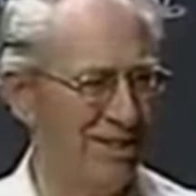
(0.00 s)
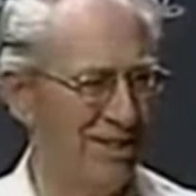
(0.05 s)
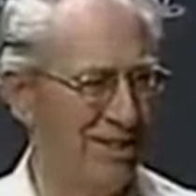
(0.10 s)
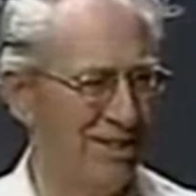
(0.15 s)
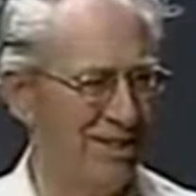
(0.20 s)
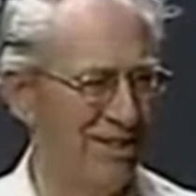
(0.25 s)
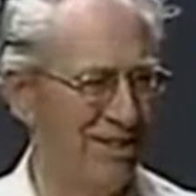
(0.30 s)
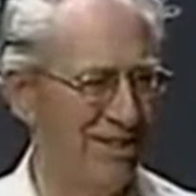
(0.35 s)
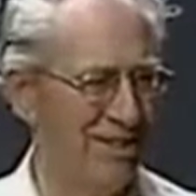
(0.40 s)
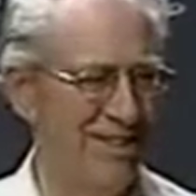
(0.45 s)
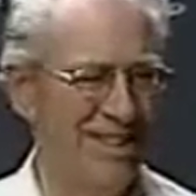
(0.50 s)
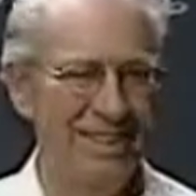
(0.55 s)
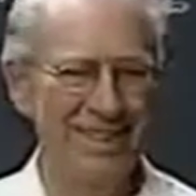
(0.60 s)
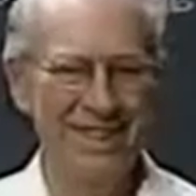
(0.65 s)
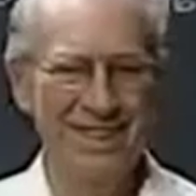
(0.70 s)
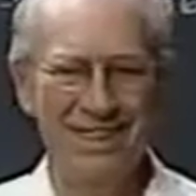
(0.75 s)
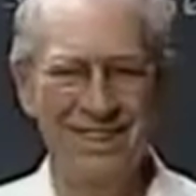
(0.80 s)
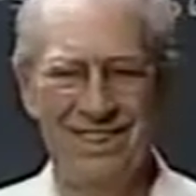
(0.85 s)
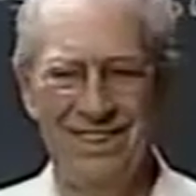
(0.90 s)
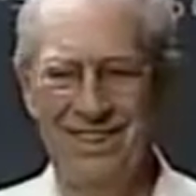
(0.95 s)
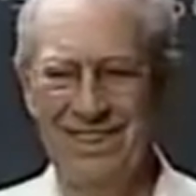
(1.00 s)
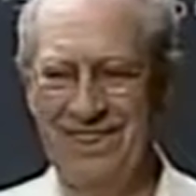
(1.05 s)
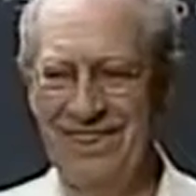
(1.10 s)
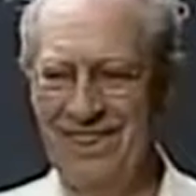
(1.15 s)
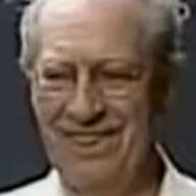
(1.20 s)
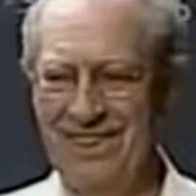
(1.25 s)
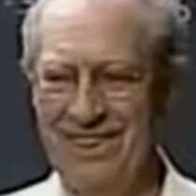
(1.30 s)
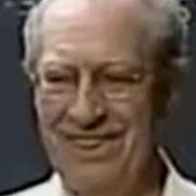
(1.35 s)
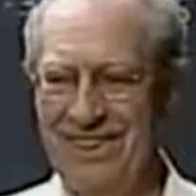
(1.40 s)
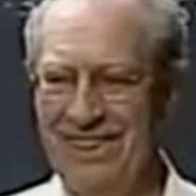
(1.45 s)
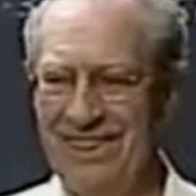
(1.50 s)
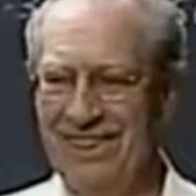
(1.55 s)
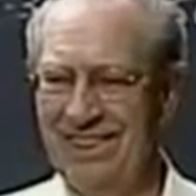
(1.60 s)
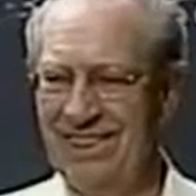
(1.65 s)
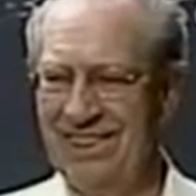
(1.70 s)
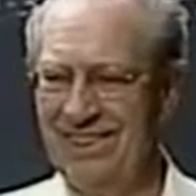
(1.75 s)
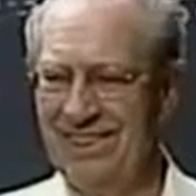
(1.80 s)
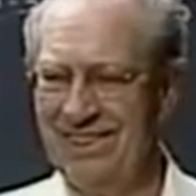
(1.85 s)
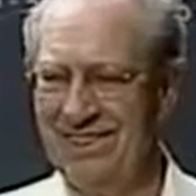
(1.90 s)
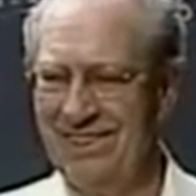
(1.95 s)
Duluth, and
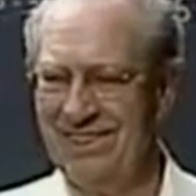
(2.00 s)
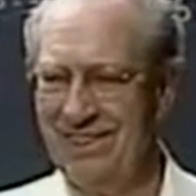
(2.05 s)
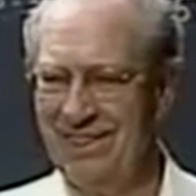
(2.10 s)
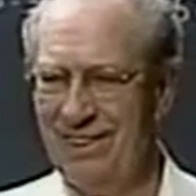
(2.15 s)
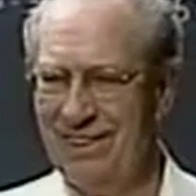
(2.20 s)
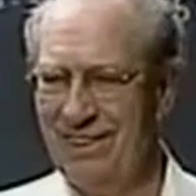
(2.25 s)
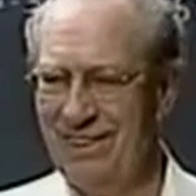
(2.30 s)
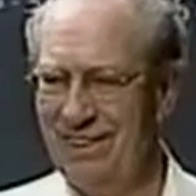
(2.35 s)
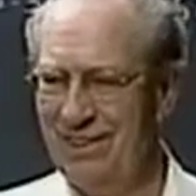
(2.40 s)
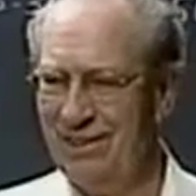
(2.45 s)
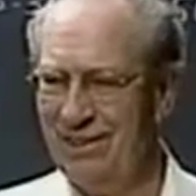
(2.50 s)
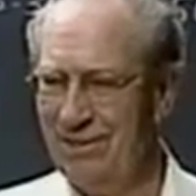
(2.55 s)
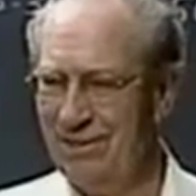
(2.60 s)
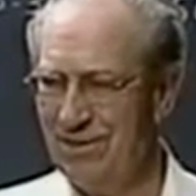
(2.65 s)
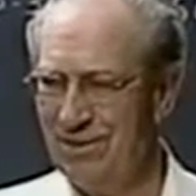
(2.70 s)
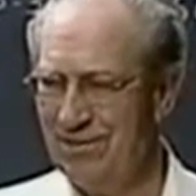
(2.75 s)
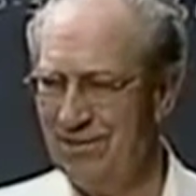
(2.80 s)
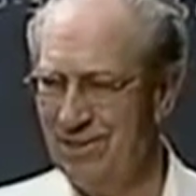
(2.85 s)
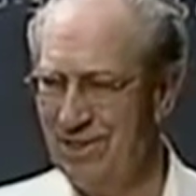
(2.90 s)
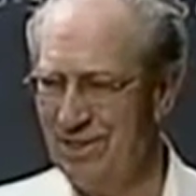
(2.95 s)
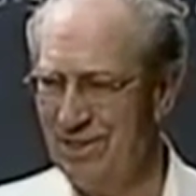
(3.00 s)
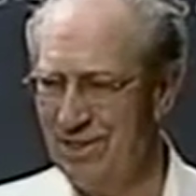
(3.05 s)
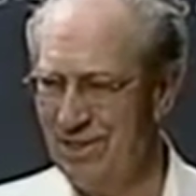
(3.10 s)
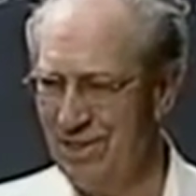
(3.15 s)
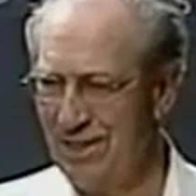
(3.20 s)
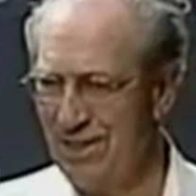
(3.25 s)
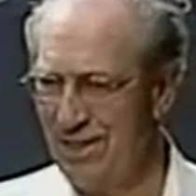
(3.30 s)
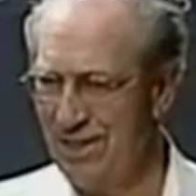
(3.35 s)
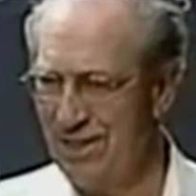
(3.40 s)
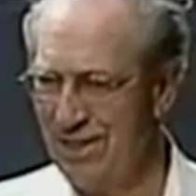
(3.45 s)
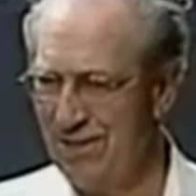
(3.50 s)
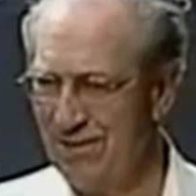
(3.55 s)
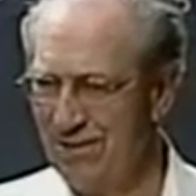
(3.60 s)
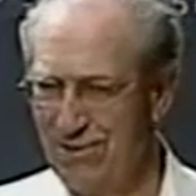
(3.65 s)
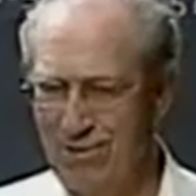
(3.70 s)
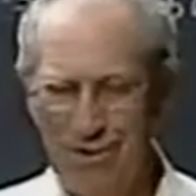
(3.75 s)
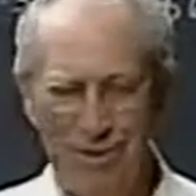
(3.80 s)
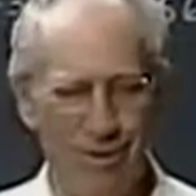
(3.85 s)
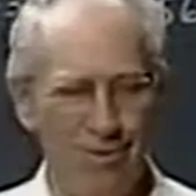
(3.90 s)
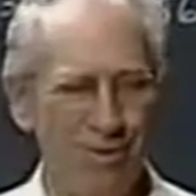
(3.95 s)
they're down in sunny
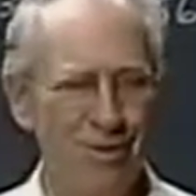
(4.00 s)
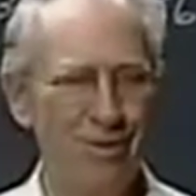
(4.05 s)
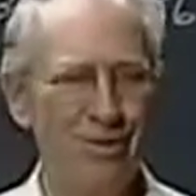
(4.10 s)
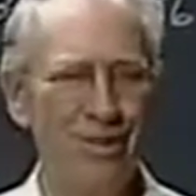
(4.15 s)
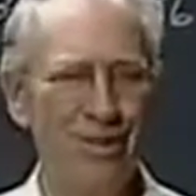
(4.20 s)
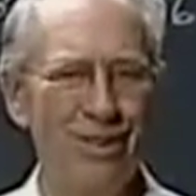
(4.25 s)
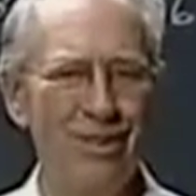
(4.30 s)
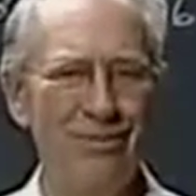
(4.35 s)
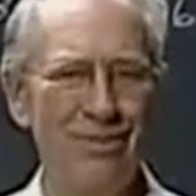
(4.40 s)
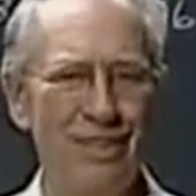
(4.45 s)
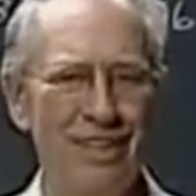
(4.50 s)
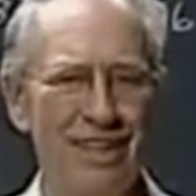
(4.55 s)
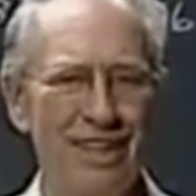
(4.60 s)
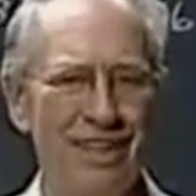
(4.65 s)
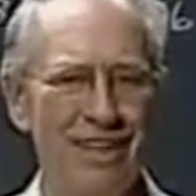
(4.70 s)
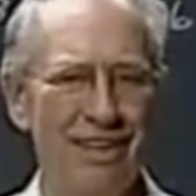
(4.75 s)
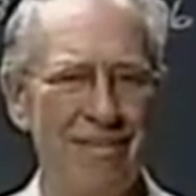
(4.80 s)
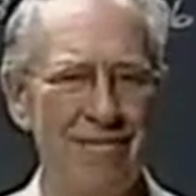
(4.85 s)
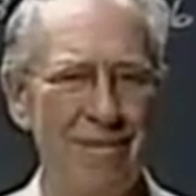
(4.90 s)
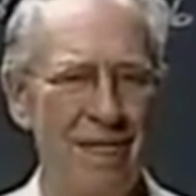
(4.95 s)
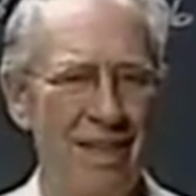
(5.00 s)
and warm Oklahoma today.